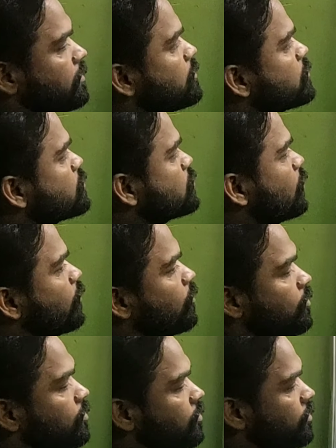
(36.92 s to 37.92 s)
So,
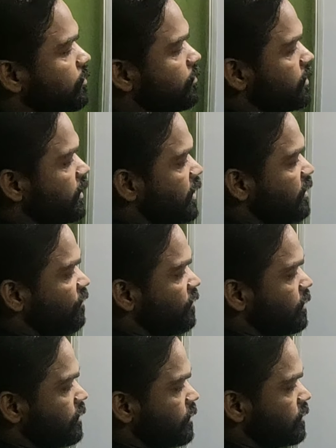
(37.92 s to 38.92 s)
if
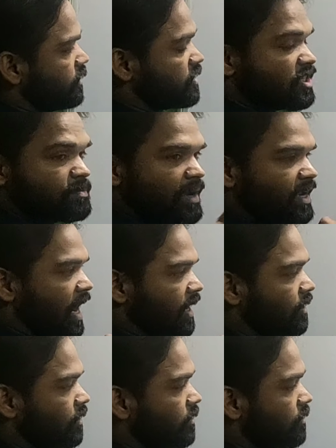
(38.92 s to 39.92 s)
this is my
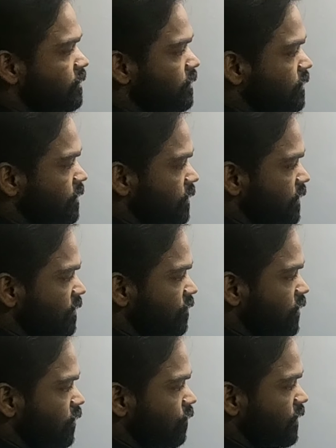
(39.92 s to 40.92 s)
angle, then we
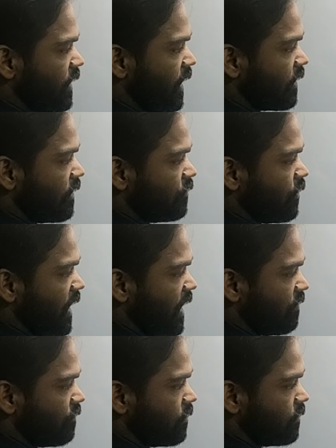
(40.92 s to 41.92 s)
know with angle you
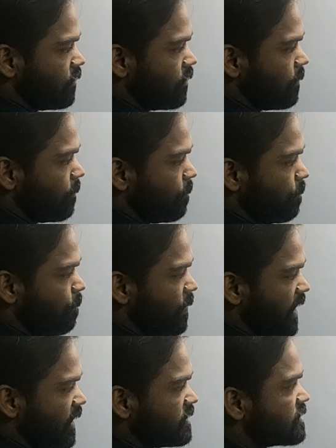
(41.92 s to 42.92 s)
have
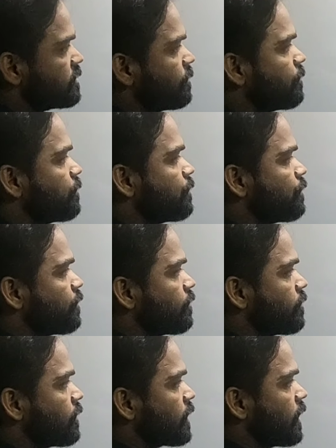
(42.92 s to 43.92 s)
base
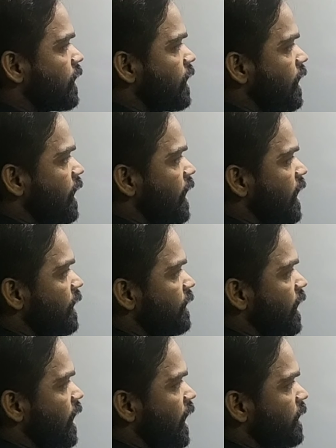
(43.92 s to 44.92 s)
and
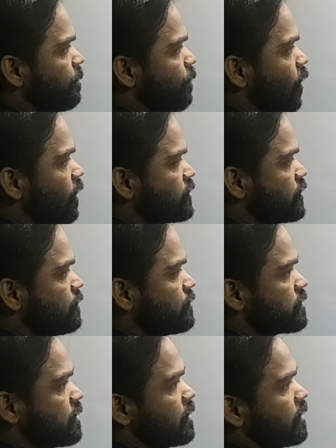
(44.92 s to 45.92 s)

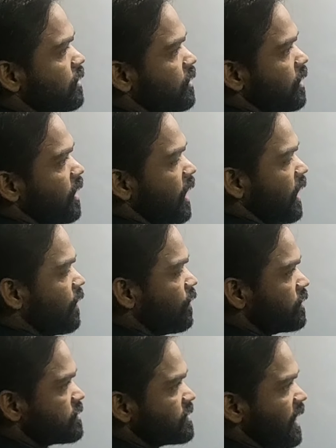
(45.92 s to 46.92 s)
hypotenuse. And
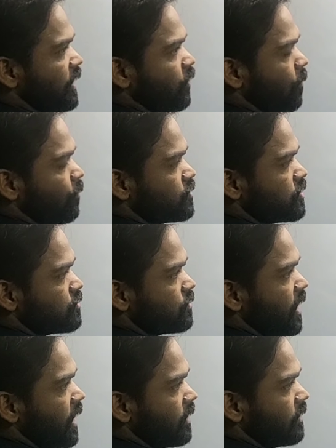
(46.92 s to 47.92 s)
the side opposite to the
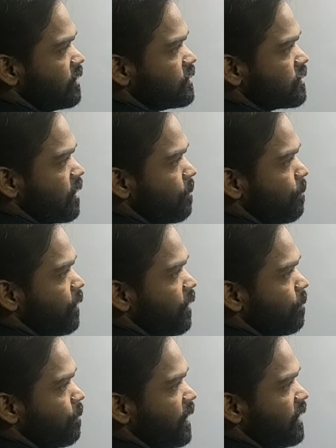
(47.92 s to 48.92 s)
angle is
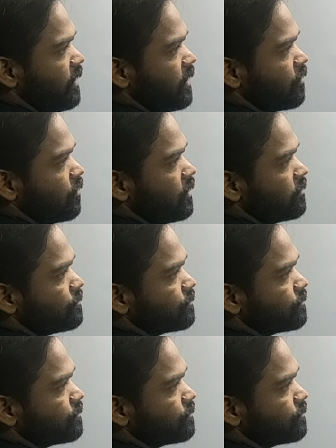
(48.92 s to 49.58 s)
perpendicular.